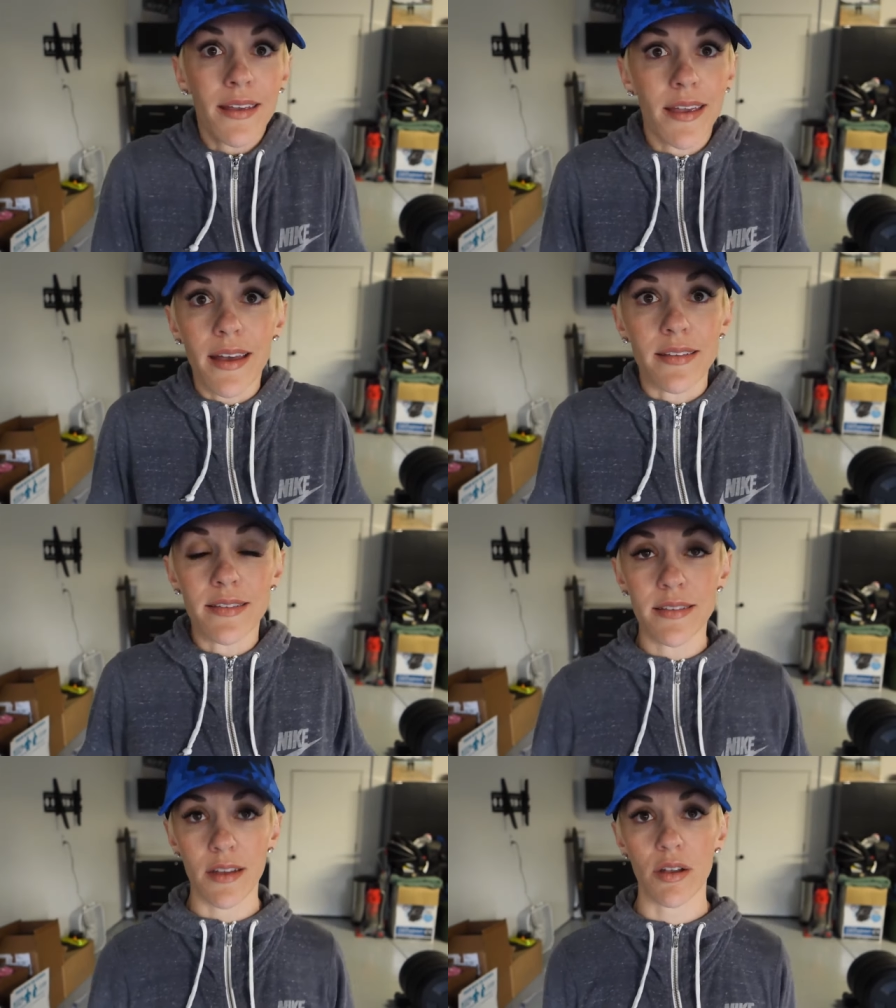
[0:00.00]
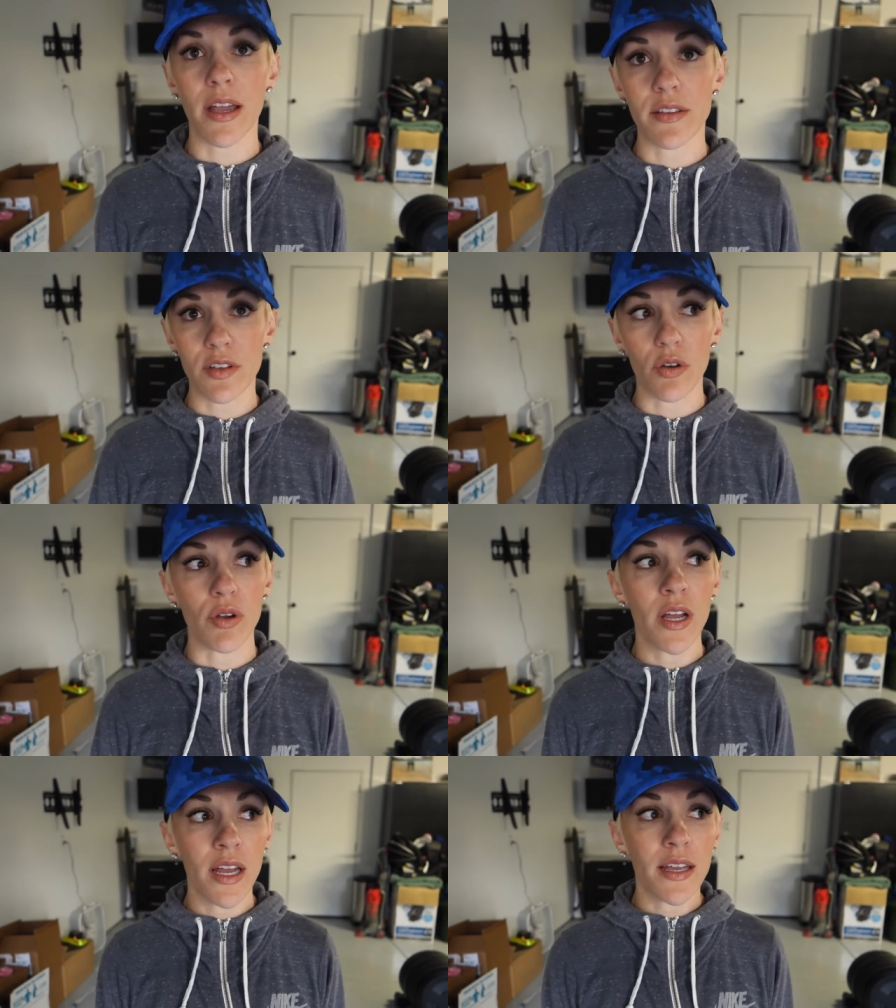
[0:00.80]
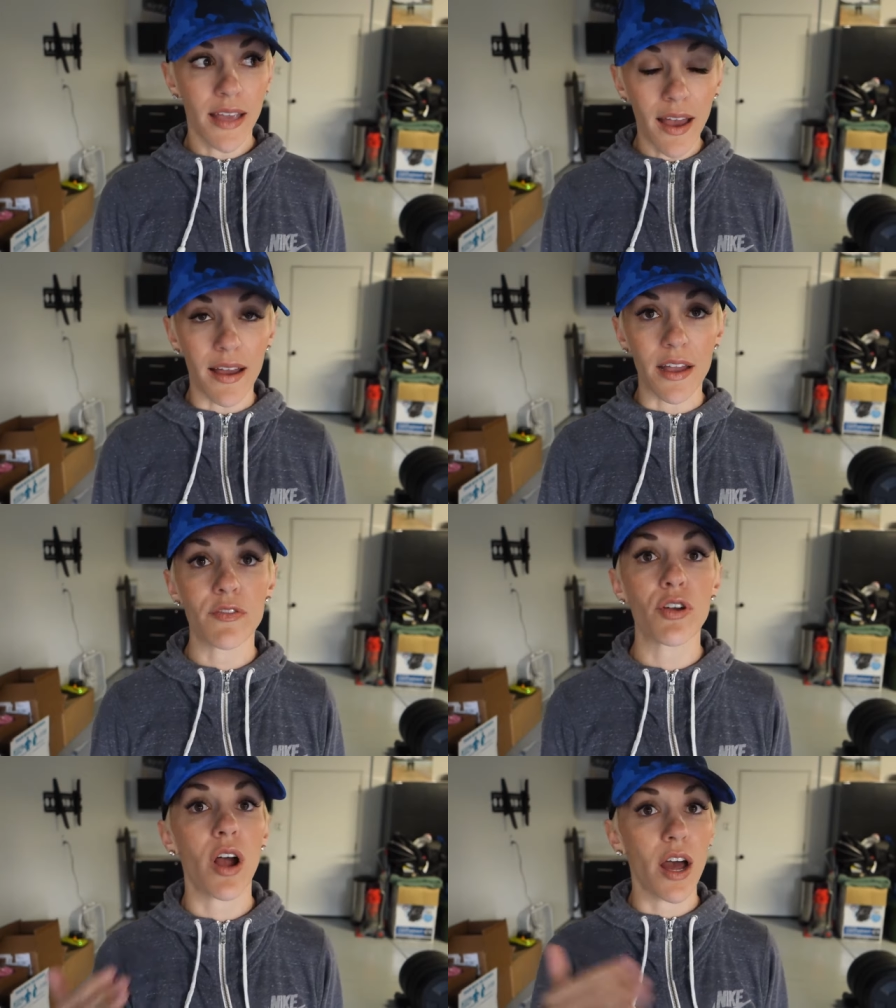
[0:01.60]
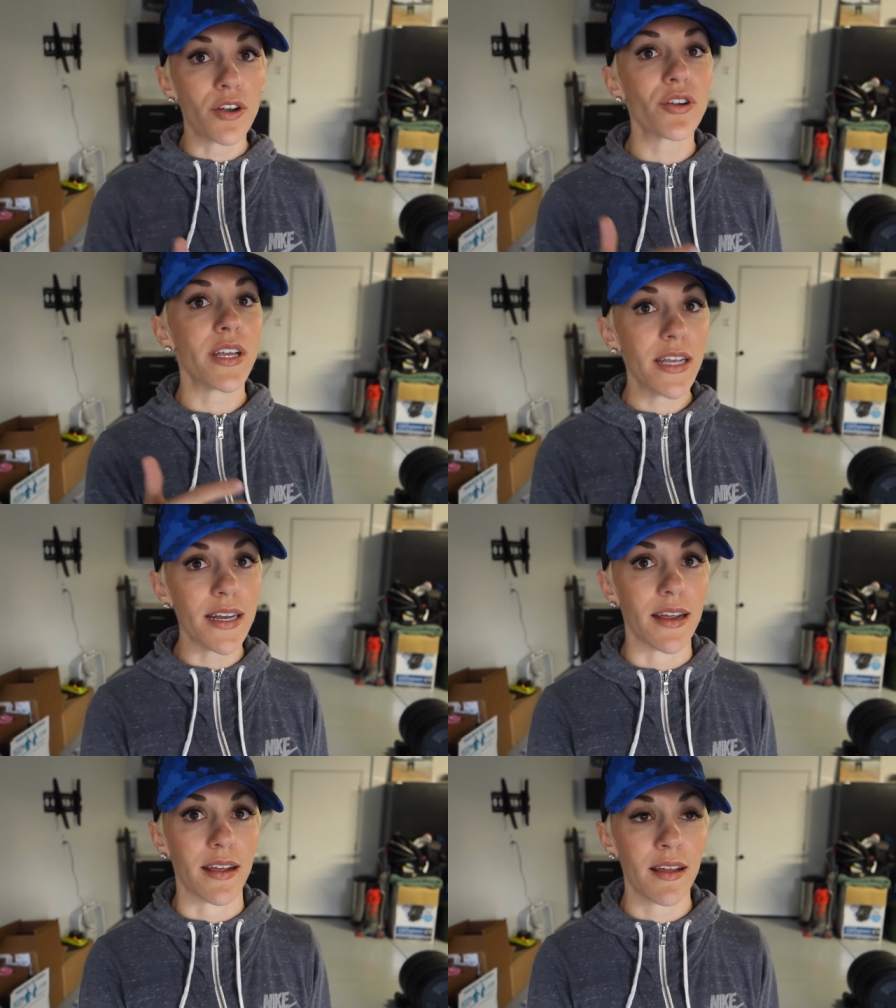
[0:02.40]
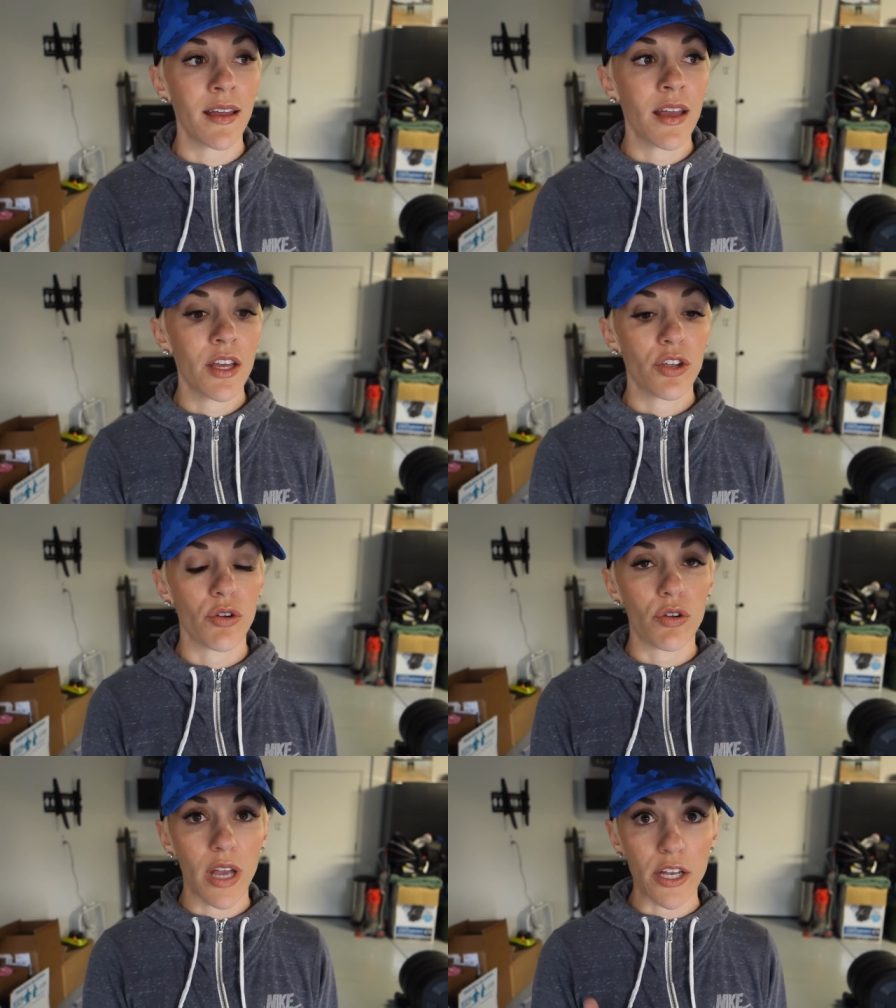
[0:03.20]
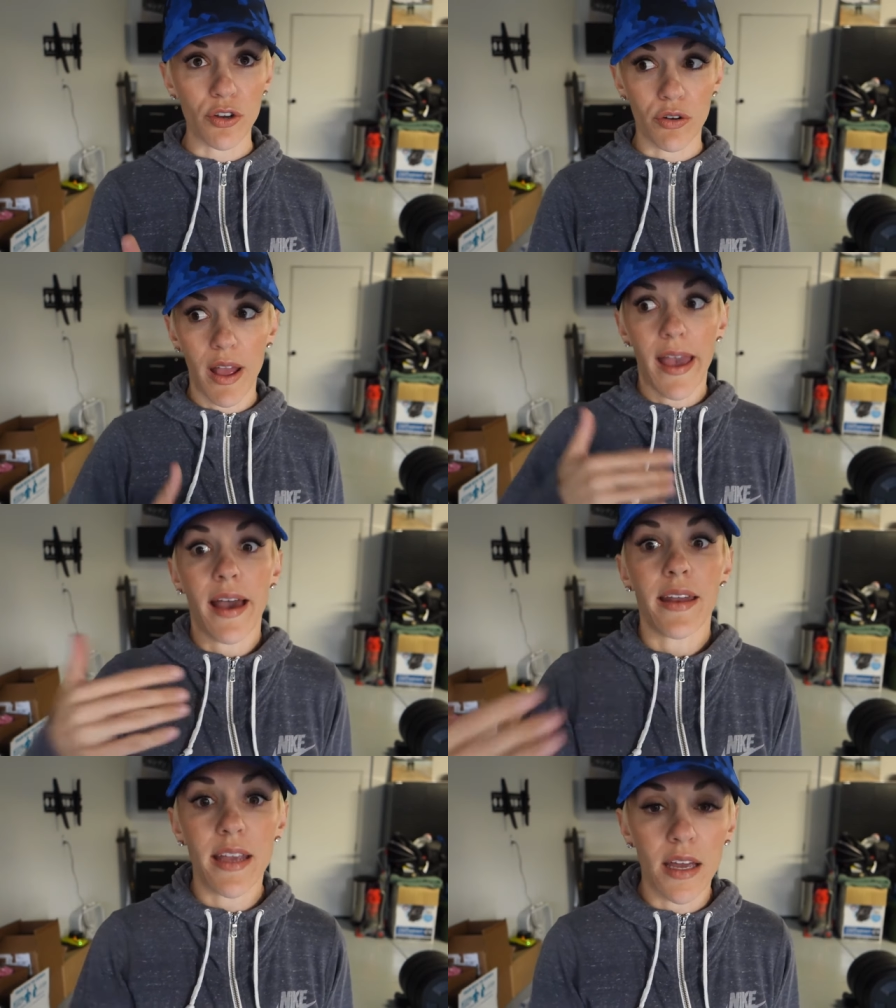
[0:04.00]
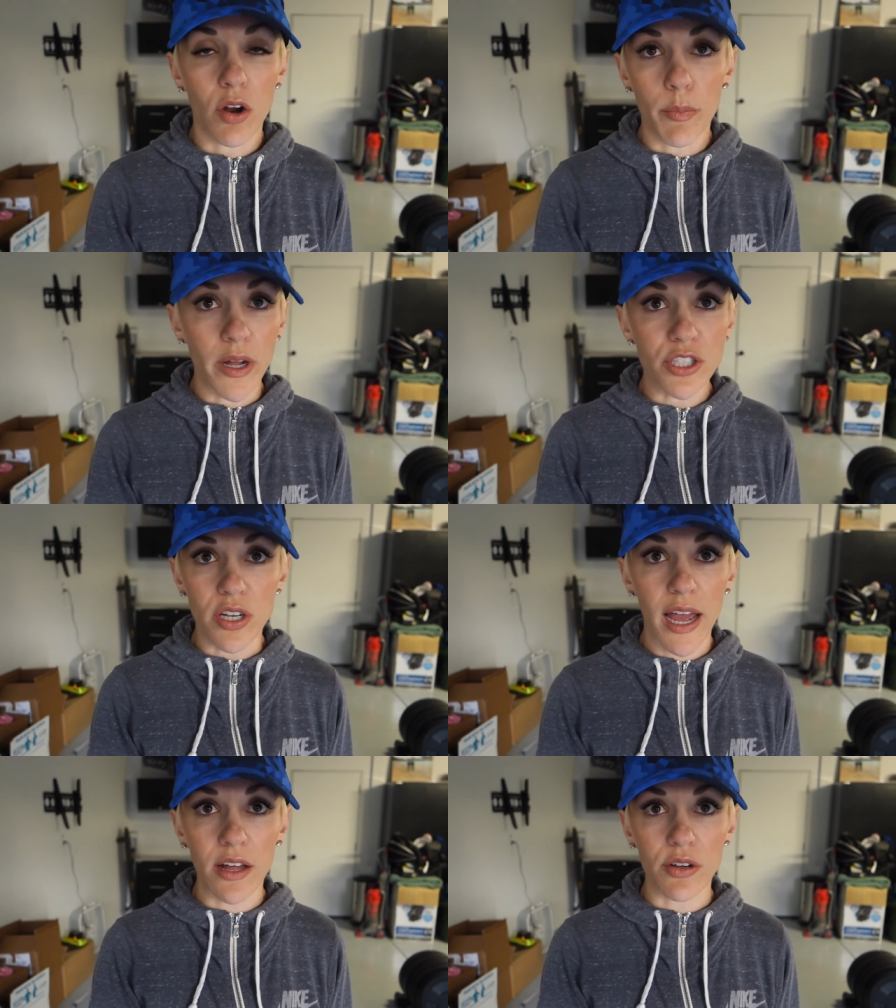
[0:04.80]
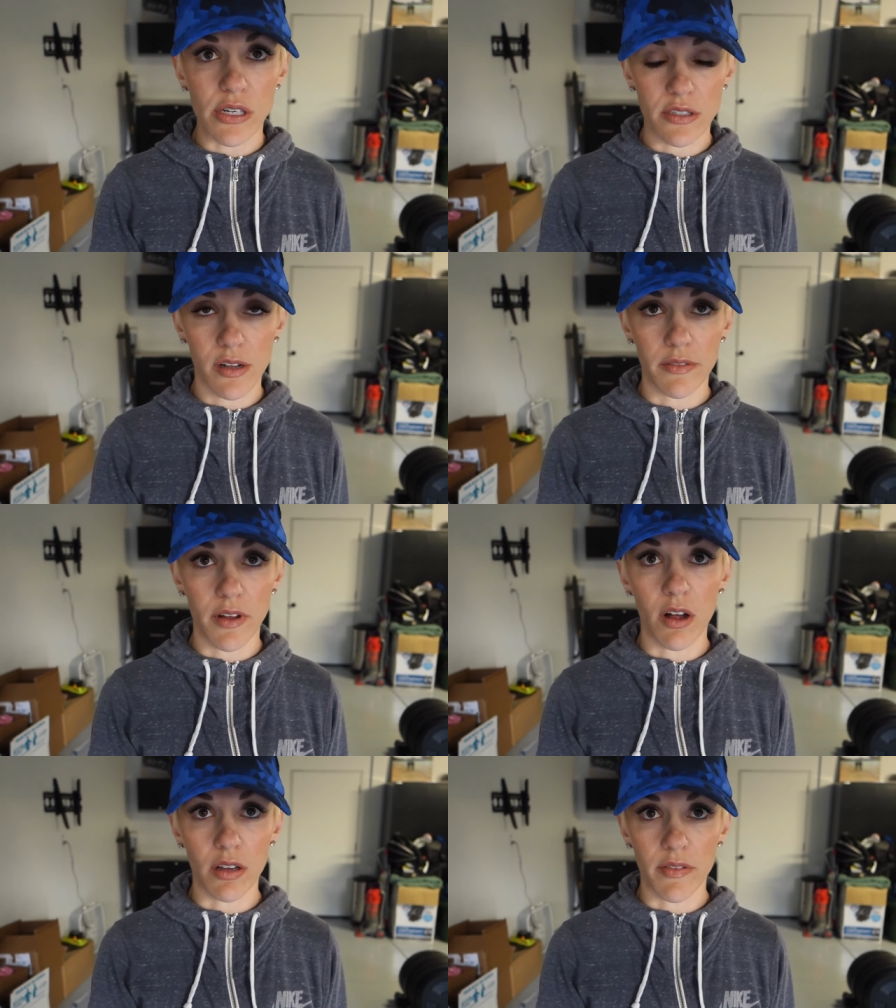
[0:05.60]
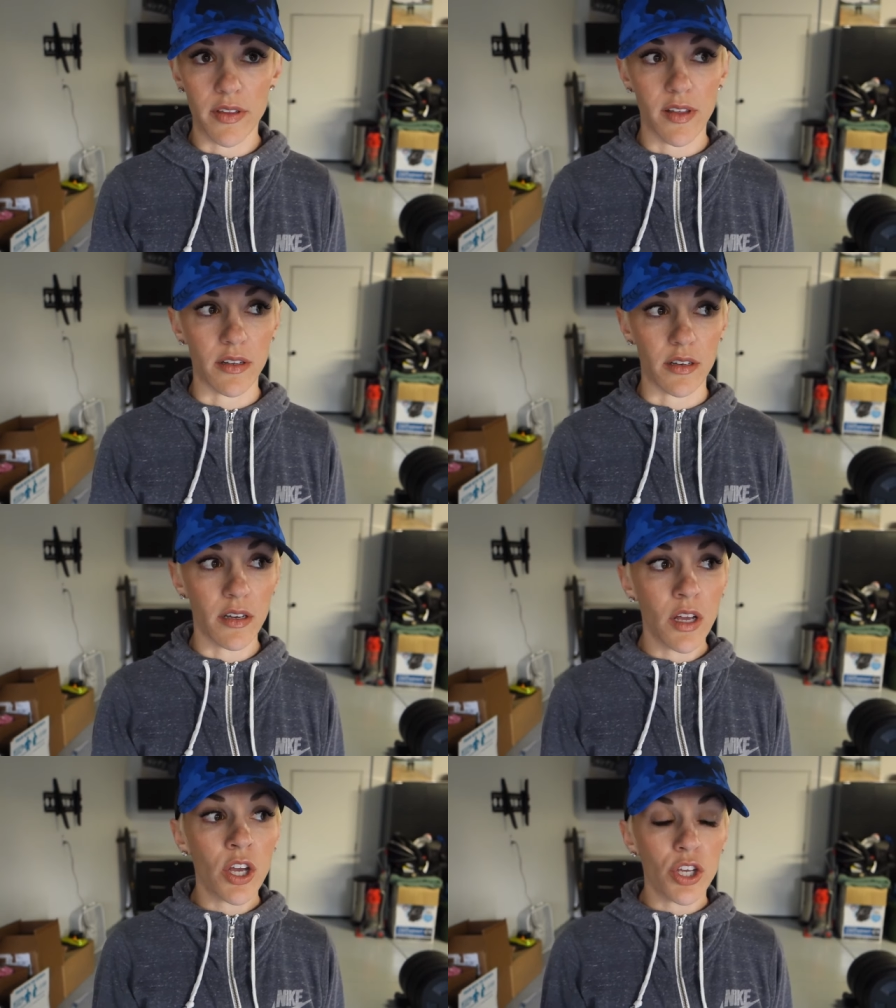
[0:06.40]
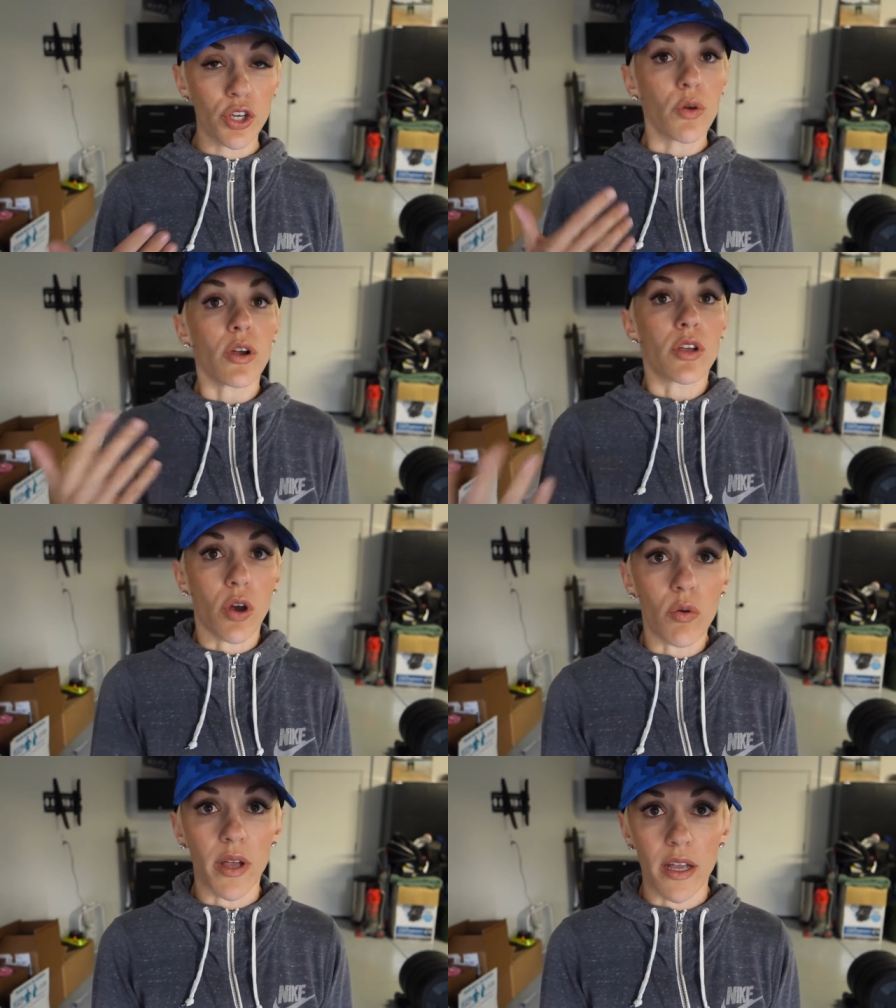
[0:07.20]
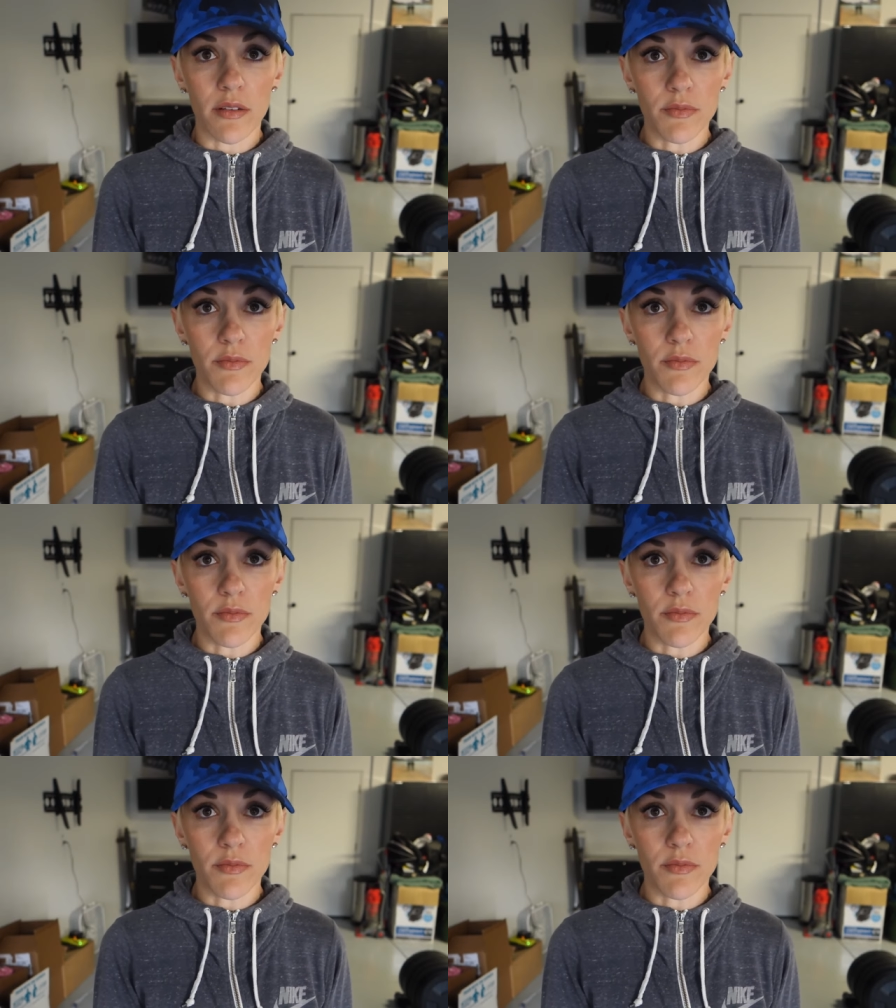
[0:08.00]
Yes. Okay, so yeah, if you're under eating you're, and you're adding in a bunch of calories all, all of a sudden, you are going